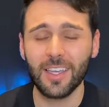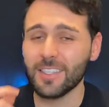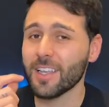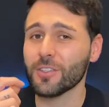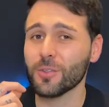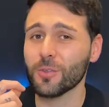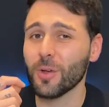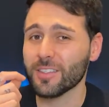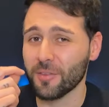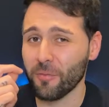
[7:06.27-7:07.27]
He's that dude who
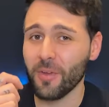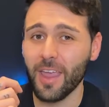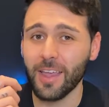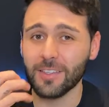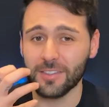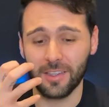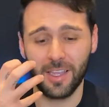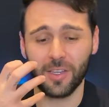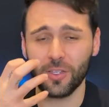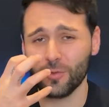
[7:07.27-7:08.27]
has the fangs and
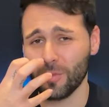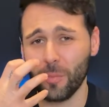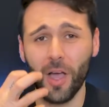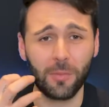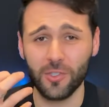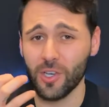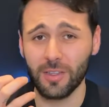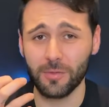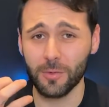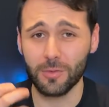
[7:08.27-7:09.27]
like used to pop the
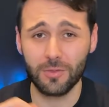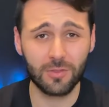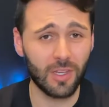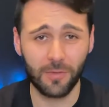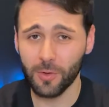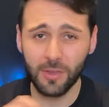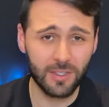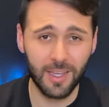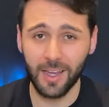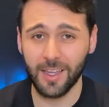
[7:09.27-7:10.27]
jelly fruits. If you're in the
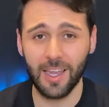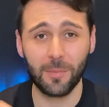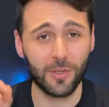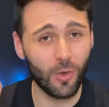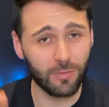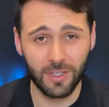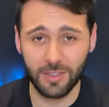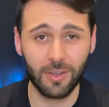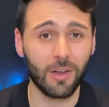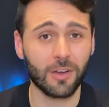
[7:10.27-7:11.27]
snack game and you have
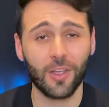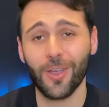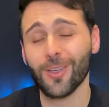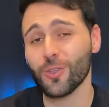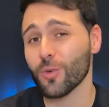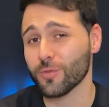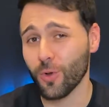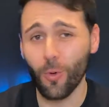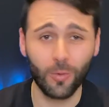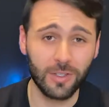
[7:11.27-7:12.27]
TikTok, you have
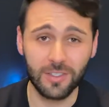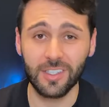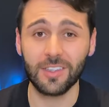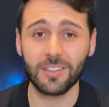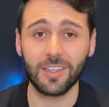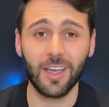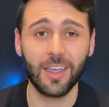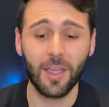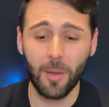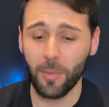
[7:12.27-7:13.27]
totally seen this
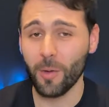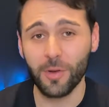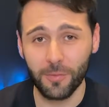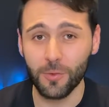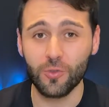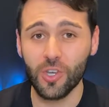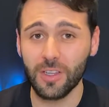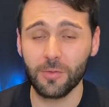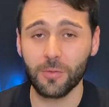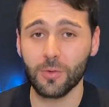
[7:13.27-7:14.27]
guy popping a few
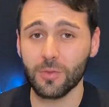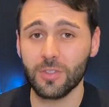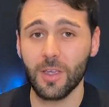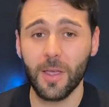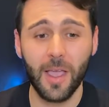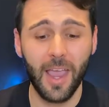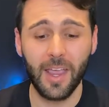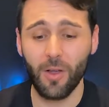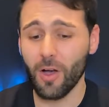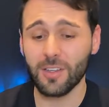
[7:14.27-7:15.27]
jelly fruits.
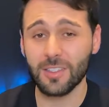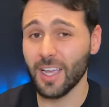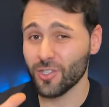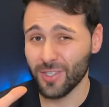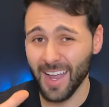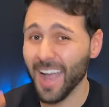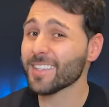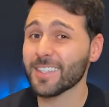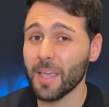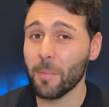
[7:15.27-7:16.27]
And honestly, I just
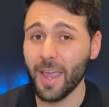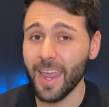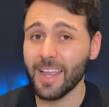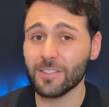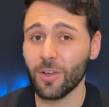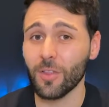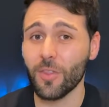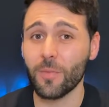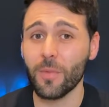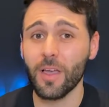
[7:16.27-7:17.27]
had to get my hands on
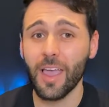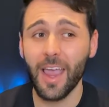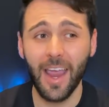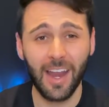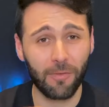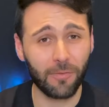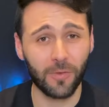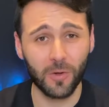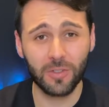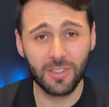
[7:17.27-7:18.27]
them. And at
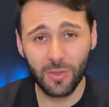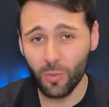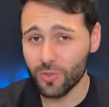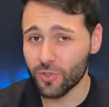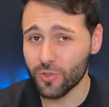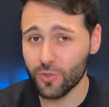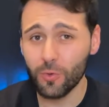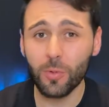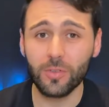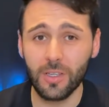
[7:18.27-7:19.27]
first it was
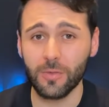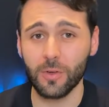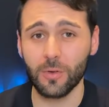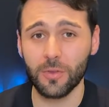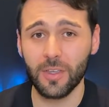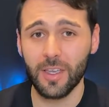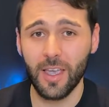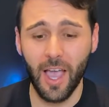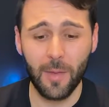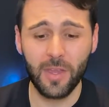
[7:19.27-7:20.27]
super difficult.
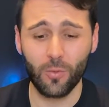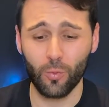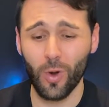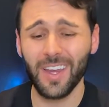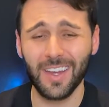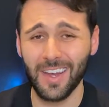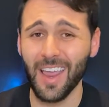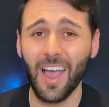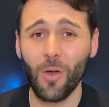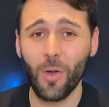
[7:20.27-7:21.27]
I mean, right
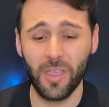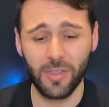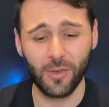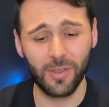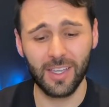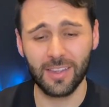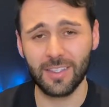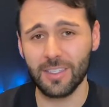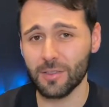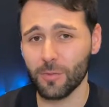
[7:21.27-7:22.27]
now, I think you can get
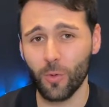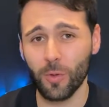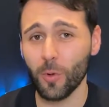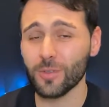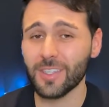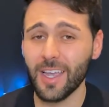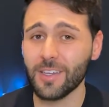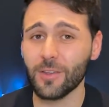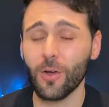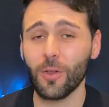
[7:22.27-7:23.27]
these for about
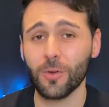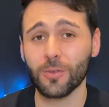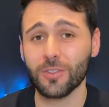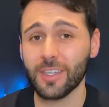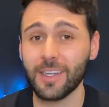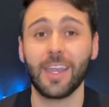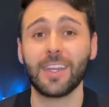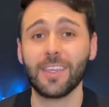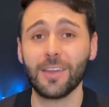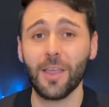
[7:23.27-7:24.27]
$10
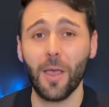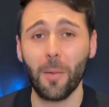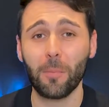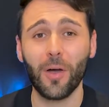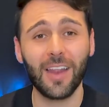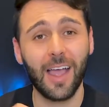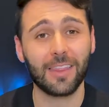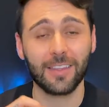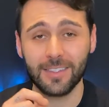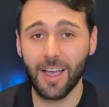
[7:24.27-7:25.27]
Canadian, but
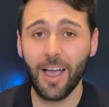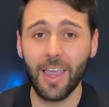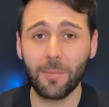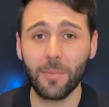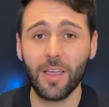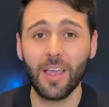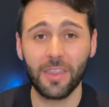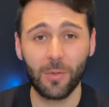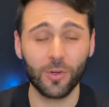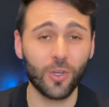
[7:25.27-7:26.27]
at the time
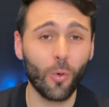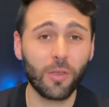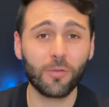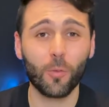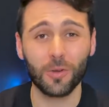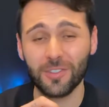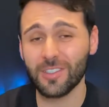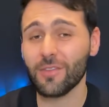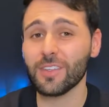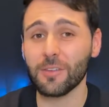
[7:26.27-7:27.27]
they were going for
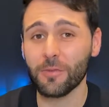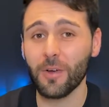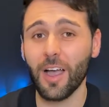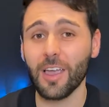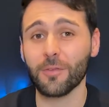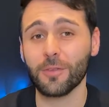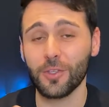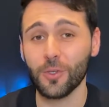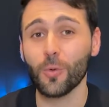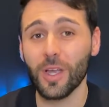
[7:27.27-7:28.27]
$75
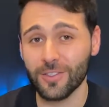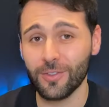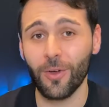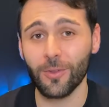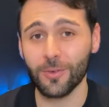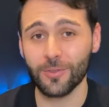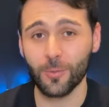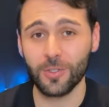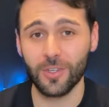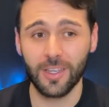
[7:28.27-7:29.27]
US,
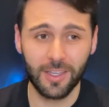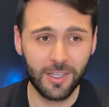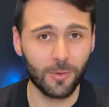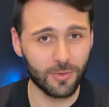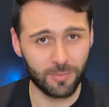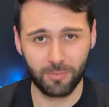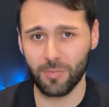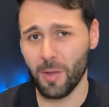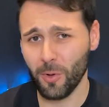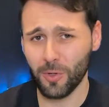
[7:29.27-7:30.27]
which, you know, it's
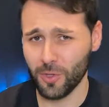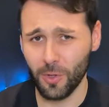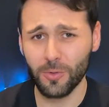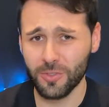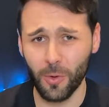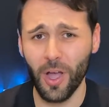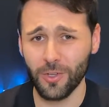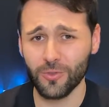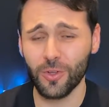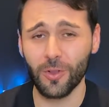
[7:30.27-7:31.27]
about close to
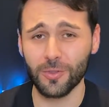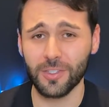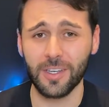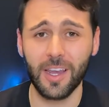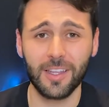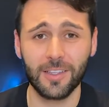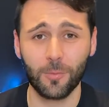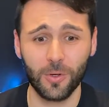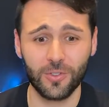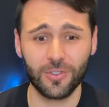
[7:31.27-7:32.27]
$100 Canadian,
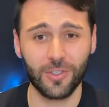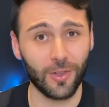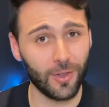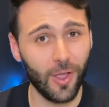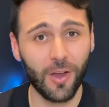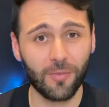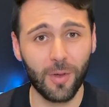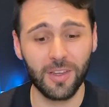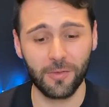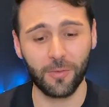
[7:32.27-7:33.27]
which is a lot of
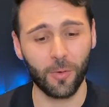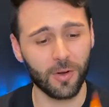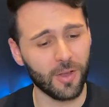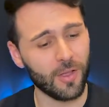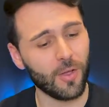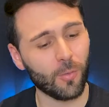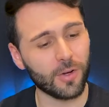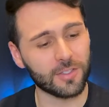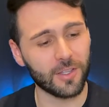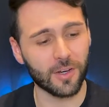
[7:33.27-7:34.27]
money for, what
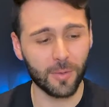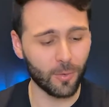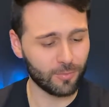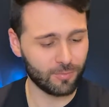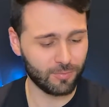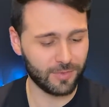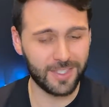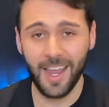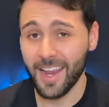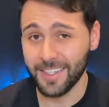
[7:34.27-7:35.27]
is there, about
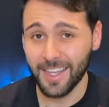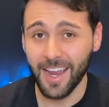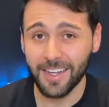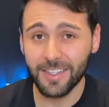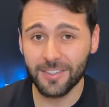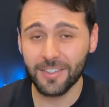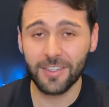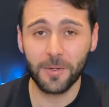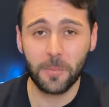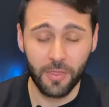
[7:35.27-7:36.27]
10 candies in
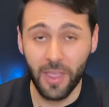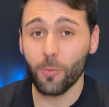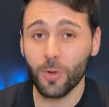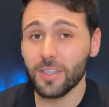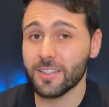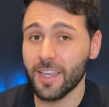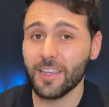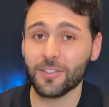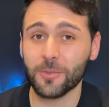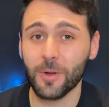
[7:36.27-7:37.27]
here. They really
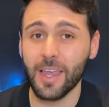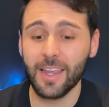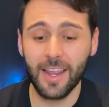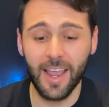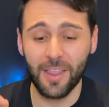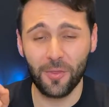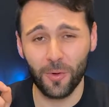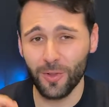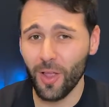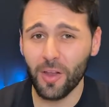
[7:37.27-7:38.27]
taste great and they're
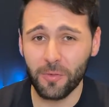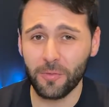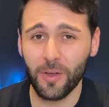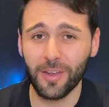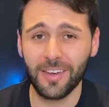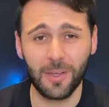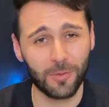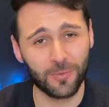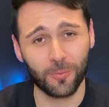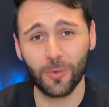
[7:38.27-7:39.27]
a lot of fun. It
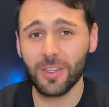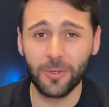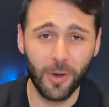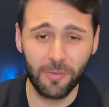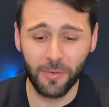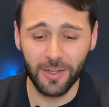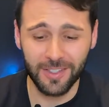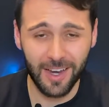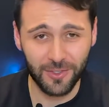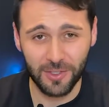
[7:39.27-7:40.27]
was really great fun
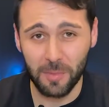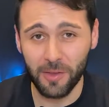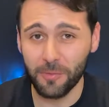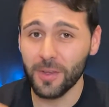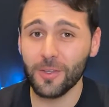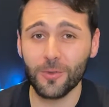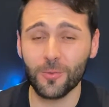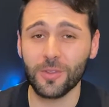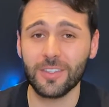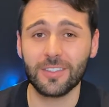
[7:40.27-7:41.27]
to actually make videos
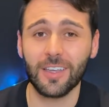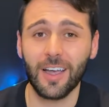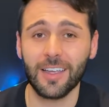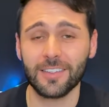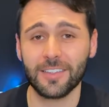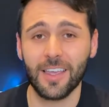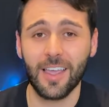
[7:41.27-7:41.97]
with these guys.